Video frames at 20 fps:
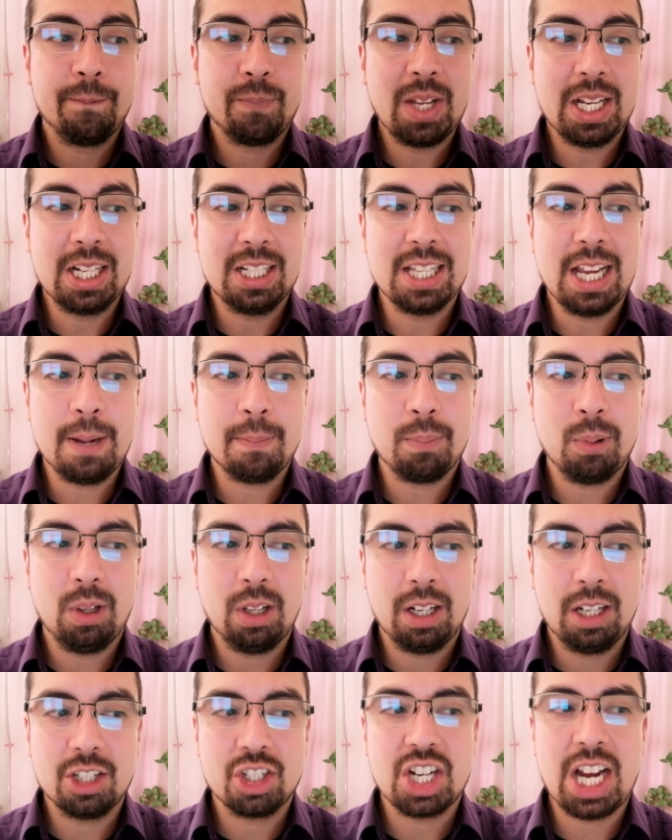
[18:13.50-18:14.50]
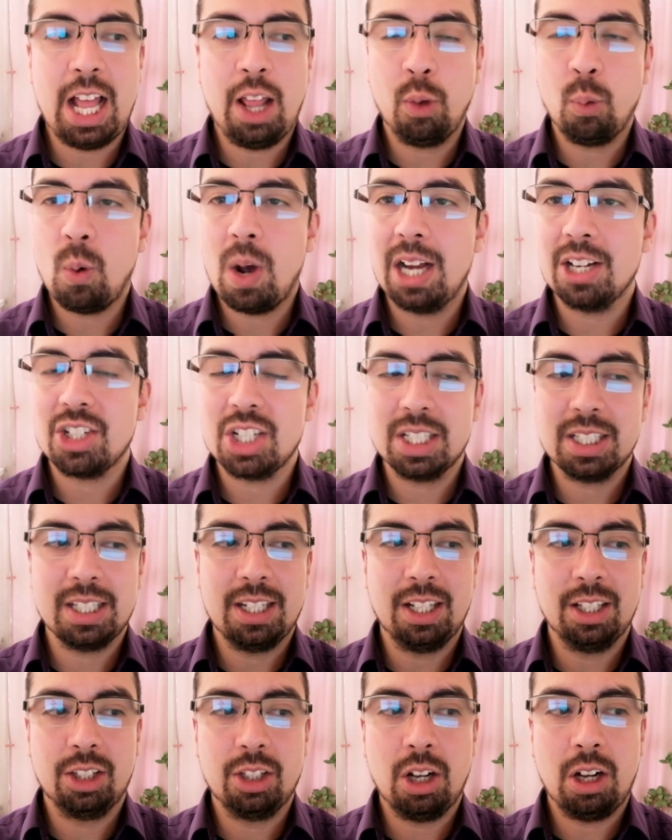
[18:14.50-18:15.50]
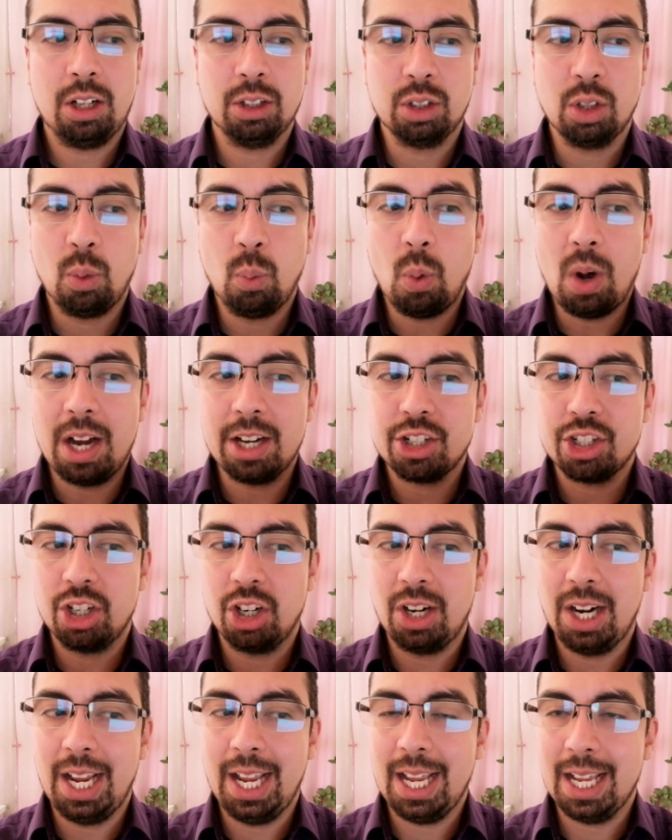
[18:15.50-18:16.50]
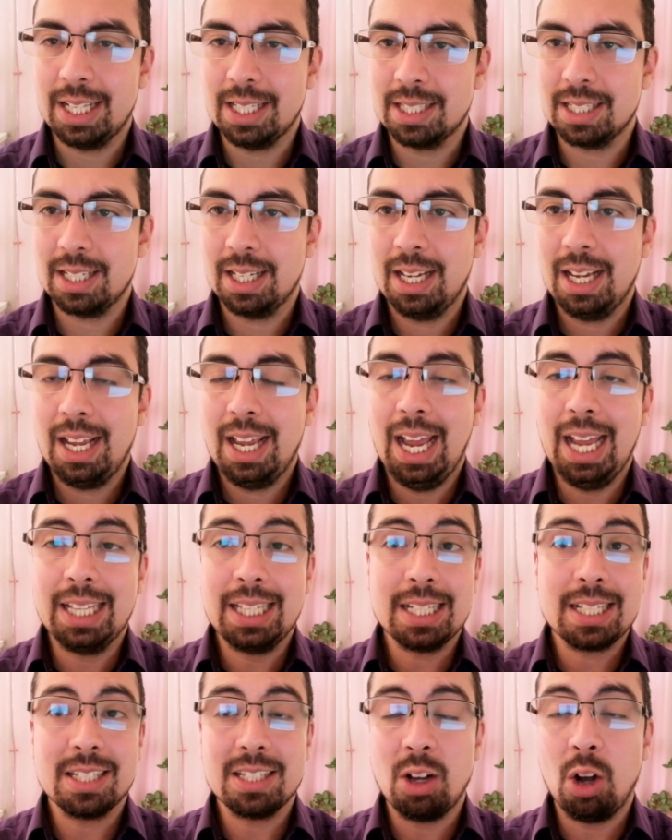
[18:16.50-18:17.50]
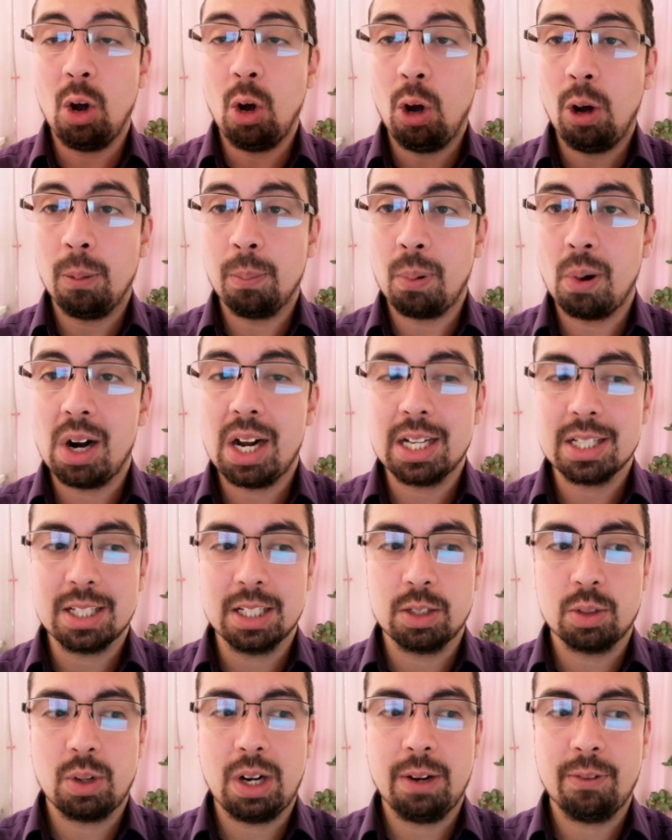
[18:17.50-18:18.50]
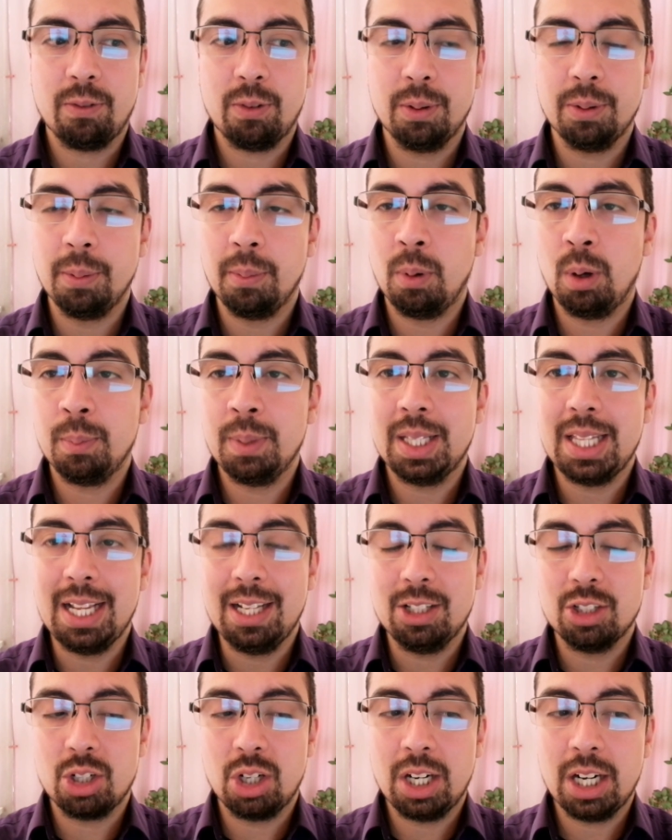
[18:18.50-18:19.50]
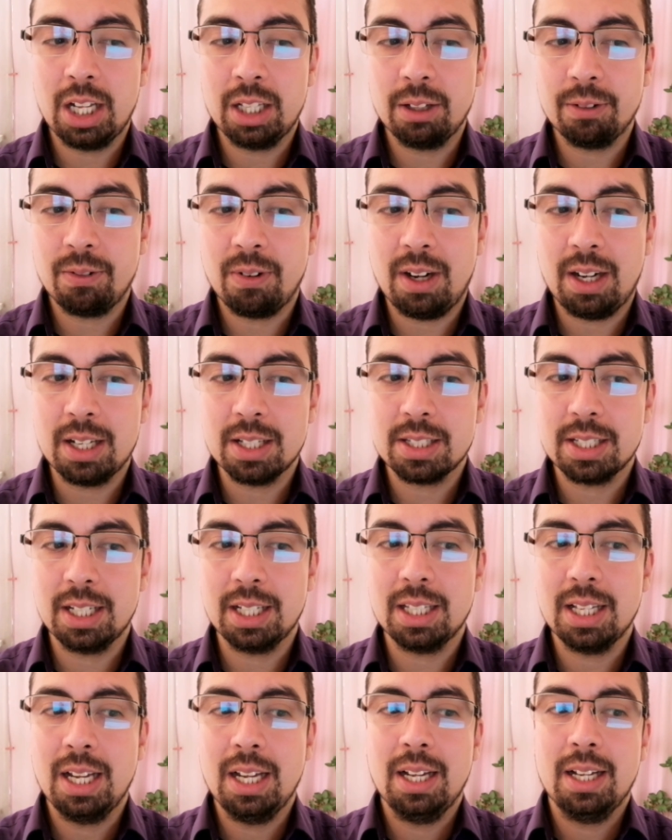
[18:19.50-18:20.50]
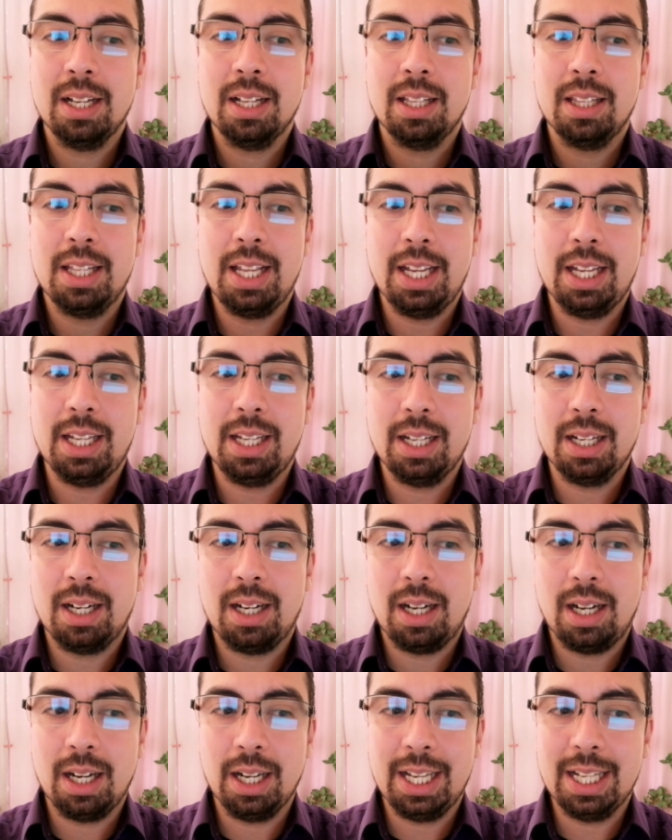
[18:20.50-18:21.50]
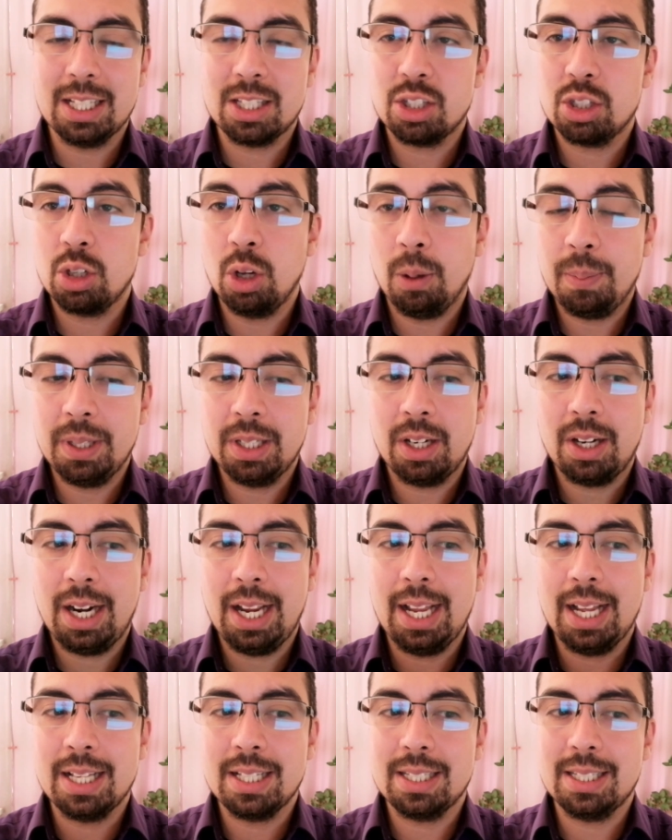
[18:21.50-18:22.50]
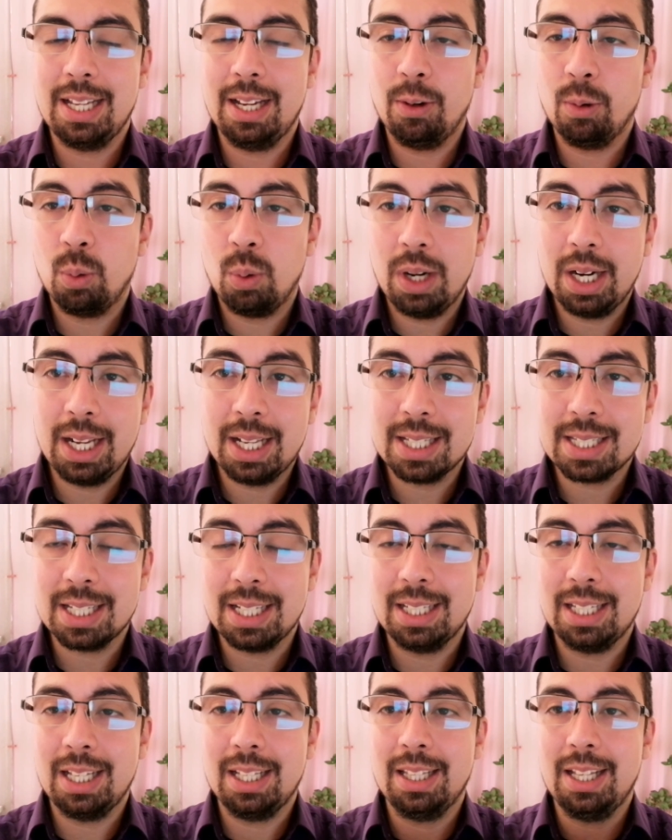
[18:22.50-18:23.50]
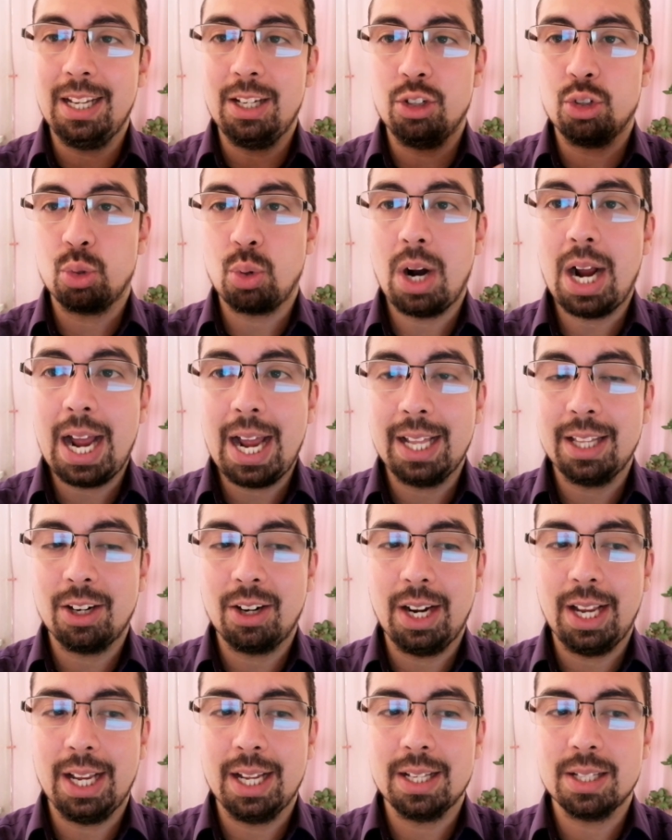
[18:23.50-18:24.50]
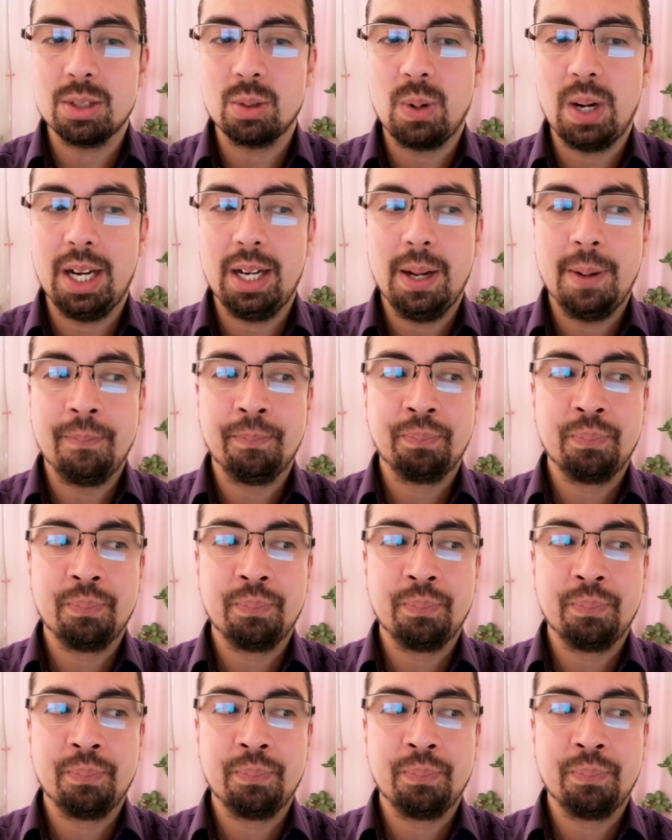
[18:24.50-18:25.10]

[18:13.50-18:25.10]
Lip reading: Example, a child watches an adult wash their hands, and this is a whole process, right? From the moment they turn on the faucet, they get soap in their hands, they rinse, and then they dry their hands, right?